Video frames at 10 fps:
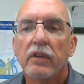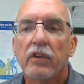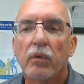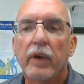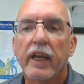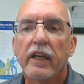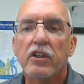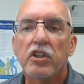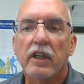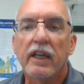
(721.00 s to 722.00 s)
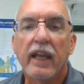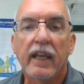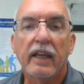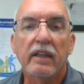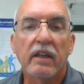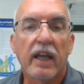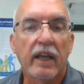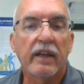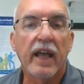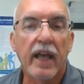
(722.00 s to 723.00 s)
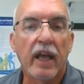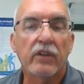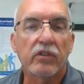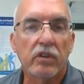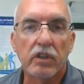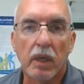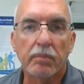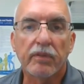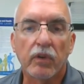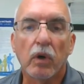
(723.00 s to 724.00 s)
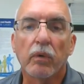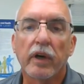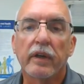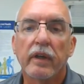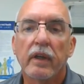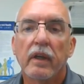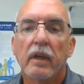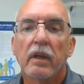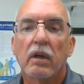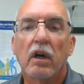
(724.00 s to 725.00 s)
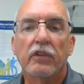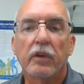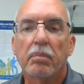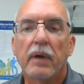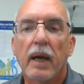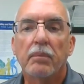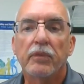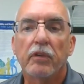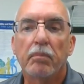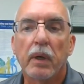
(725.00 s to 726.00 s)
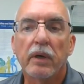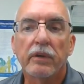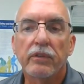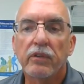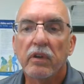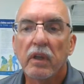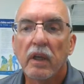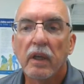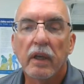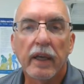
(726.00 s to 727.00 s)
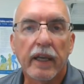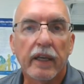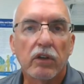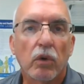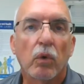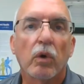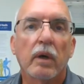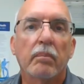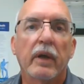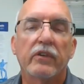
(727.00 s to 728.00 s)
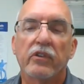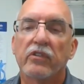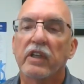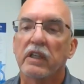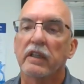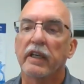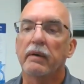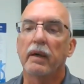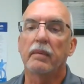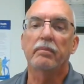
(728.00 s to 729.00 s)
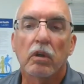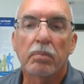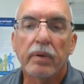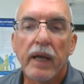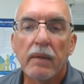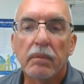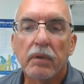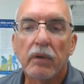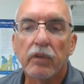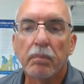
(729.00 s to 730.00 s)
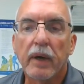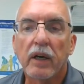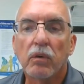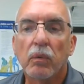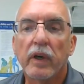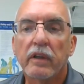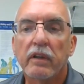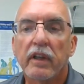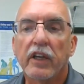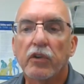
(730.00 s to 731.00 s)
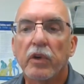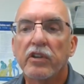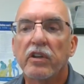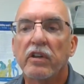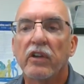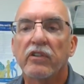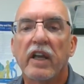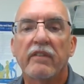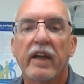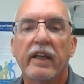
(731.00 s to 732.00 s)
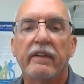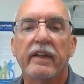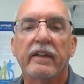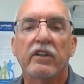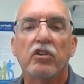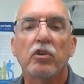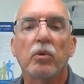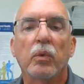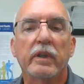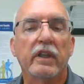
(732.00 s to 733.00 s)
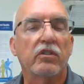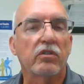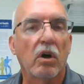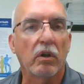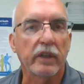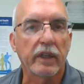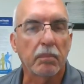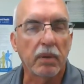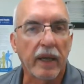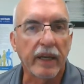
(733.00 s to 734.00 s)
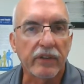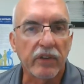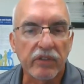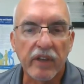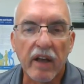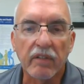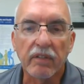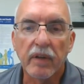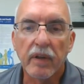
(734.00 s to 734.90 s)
the range can and has tipped forward, causing problems of burns and or messes to clean up. So the problem comes about when the electrician doesn't have anything to do with installing the appliance itself.